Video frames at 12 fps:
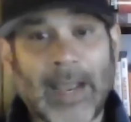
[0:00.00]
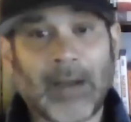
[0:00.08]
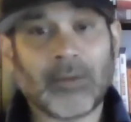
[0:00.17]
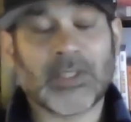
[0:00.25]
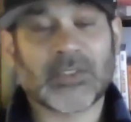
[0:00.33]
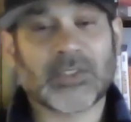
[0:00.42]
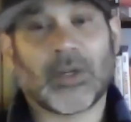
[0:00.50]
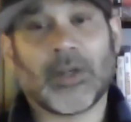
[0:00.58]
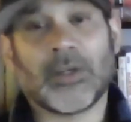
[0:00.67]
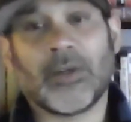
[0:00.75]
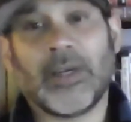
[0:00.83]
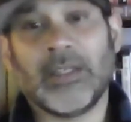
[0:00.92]
out the
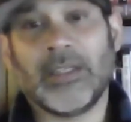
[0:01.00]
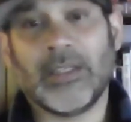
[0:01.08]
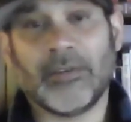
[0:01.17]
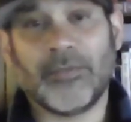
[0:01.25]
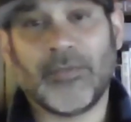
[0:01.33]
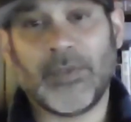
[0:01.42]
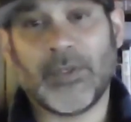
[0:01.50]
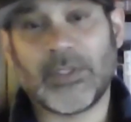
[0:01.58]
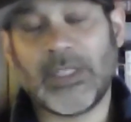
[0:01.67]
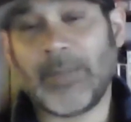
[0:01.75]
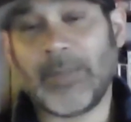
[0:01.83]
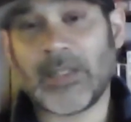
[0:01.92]
starter and give your
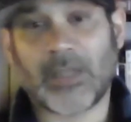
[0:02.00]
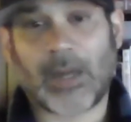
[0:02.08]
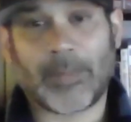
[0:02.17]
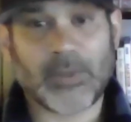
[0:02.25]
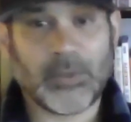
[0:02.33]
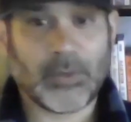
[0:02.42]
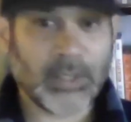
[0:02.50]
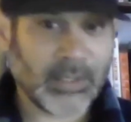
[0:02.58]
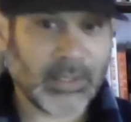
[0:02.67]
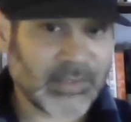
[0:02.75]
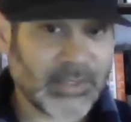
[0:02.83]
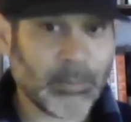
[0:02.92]
teammates an opportunity
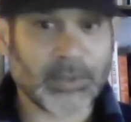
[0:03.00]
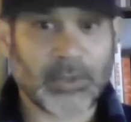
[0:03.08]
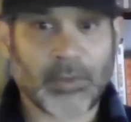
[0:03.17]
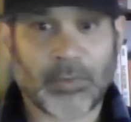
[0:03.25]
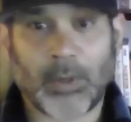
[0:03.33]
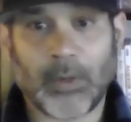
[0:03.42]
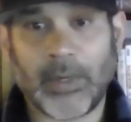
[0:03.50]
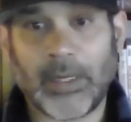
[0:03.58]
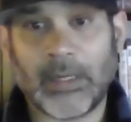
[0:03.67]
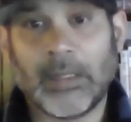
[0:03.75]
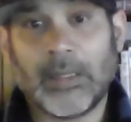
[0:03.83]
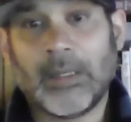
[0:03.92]
to see what they're throwing.